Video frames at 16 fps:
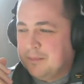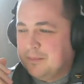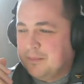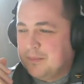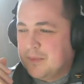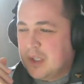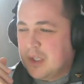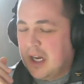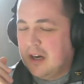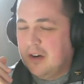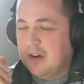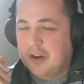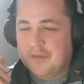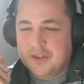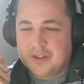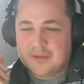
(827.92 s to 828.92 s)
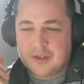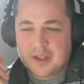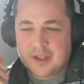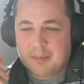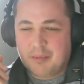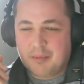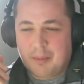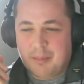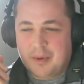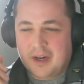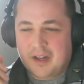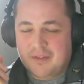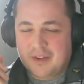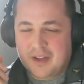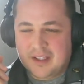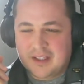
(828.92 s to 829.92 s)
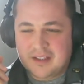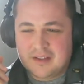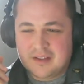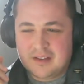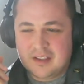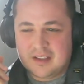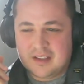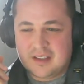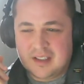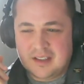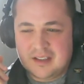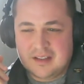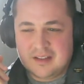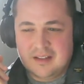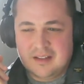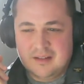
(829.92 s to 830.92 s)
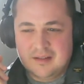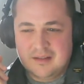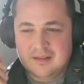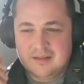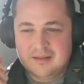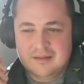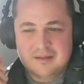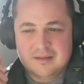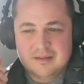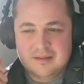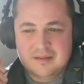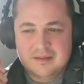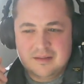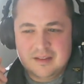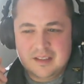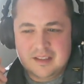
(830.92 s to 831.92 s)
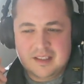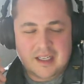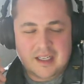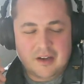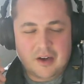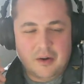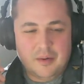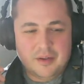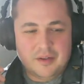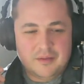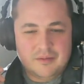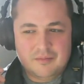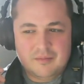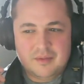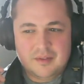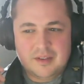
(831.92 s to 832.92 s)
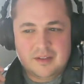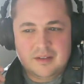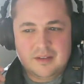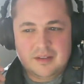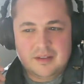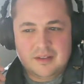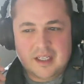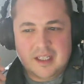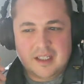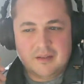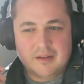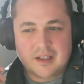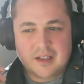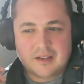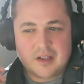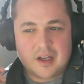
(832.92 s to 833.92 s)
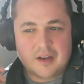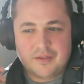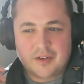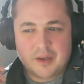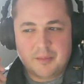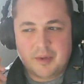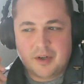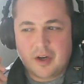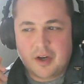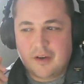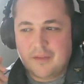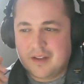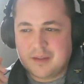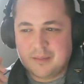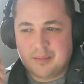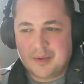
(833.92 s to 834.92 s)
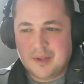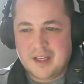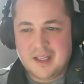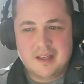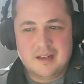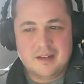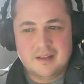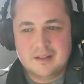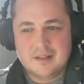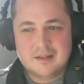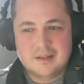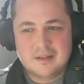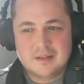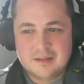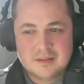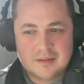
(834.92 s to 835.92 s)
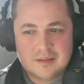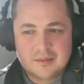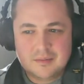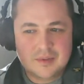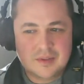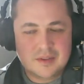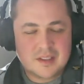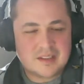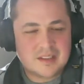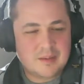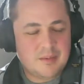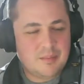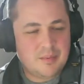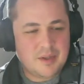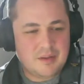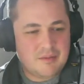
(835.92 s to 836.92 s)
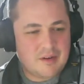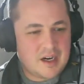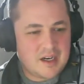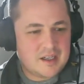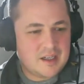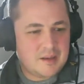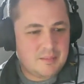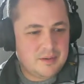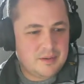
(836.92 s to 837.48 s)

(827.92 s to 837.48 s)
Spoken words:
So I don't know if he's really prepping. I feel like this is just he's getting going, taking the rust off. Tournament golf, he hasn't played. When's the last time he played? Ryder Cup?